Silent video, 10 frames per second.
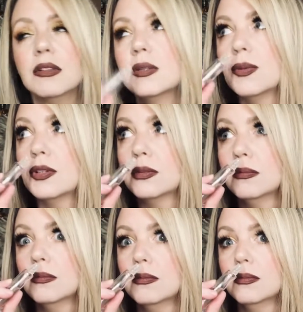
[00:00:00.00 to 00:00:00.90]
smells
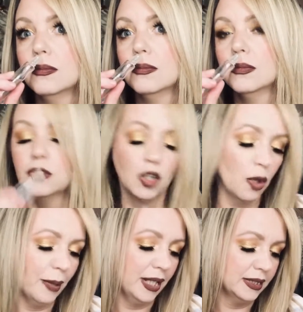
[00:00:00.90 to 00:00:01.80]
so
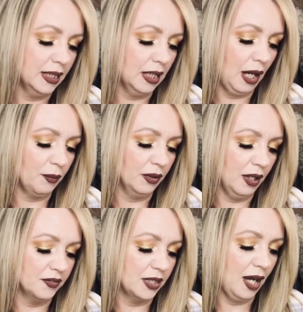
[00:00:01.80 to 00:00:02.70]
amazing. I would
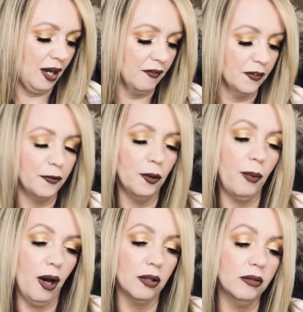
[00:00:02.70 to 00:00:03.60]
love to have the full
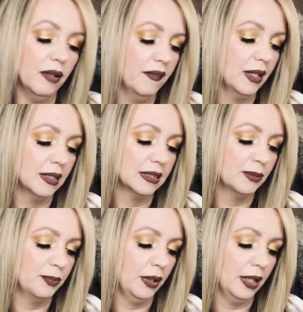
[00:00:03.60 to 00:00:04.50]
bottle of
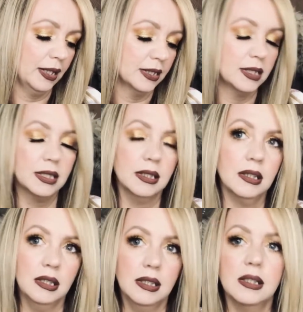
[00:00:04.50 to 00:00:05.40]
this, but
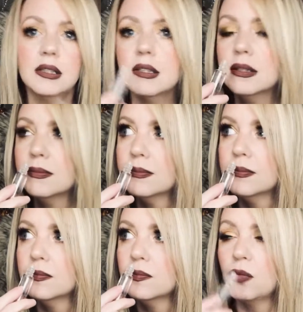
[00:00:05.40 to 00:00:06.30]
it's
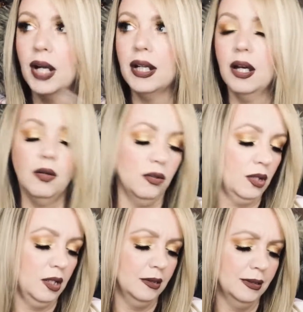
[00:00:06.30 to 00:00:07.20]
right now,
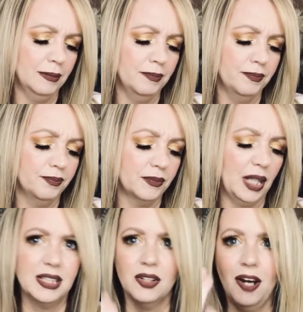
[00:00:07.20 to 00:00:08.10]

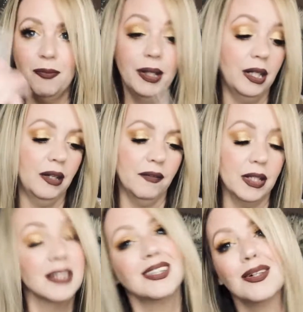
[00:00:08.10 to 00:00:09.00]
I still have plenty of
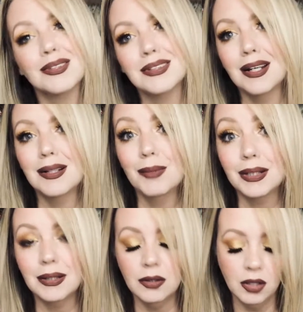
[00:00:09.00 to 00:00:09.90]
this, so it's not a
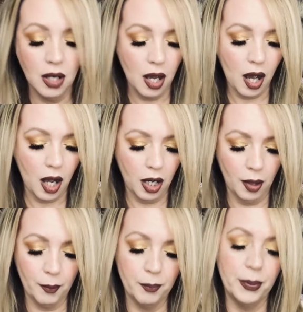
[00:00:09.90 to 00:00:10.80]
big deal.
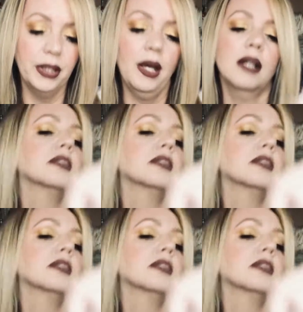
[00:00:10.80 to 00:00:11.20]
But yeah,